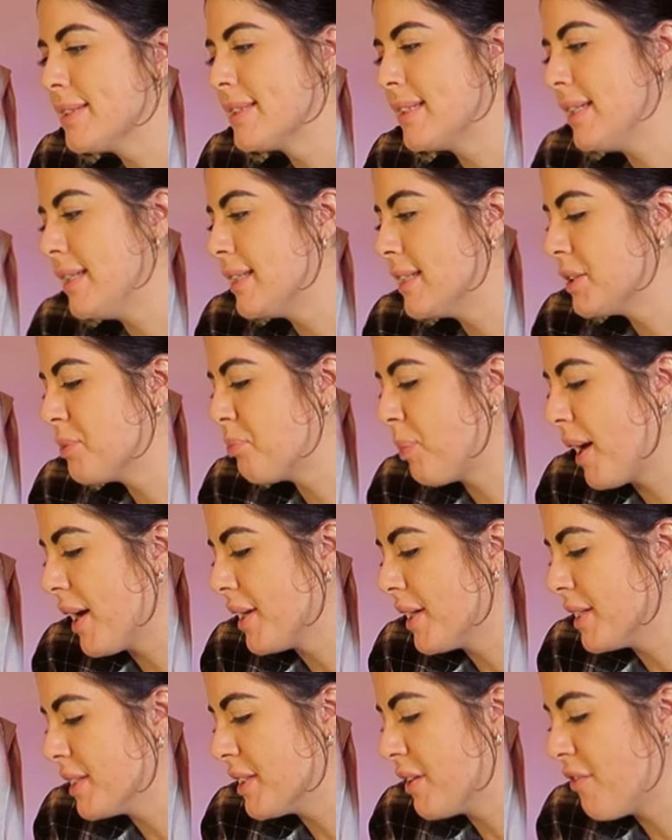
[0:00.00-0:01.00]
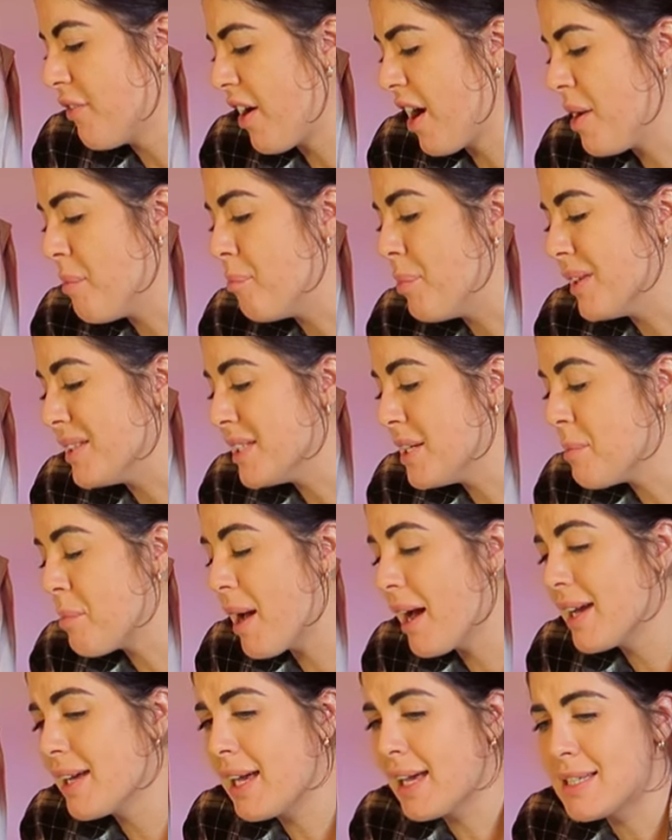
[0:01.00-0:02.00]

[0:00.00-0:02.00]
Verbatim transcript: see this bag as a very busy bag,